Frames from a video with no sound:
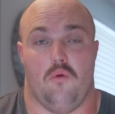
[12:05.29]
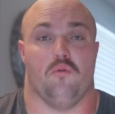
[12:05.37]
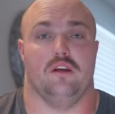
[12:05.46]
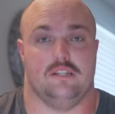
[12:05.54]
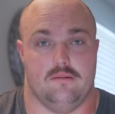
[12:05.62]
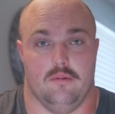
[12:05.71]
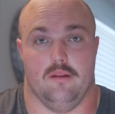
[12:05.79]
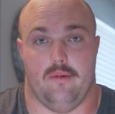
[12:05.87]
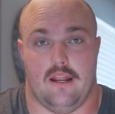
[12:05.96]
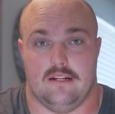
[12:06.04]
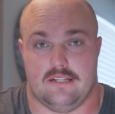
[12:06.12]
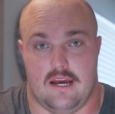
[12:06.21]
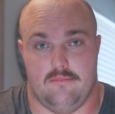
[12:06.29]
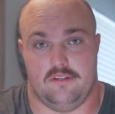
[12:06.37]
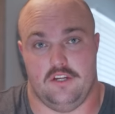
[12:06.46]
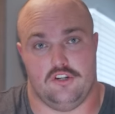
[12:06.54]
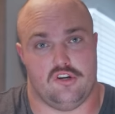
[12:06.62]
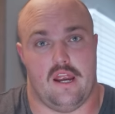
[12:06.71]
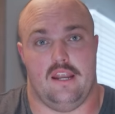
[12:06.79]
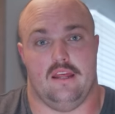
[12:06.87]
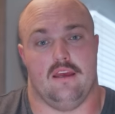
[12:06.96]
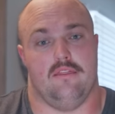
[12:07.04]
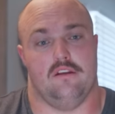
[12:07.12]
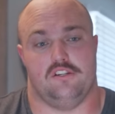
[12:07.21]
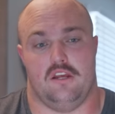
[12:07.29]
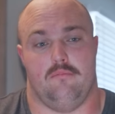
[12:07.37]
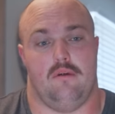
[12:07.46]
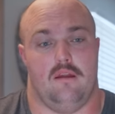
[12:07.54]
reasonable amount of time to your training and the gym,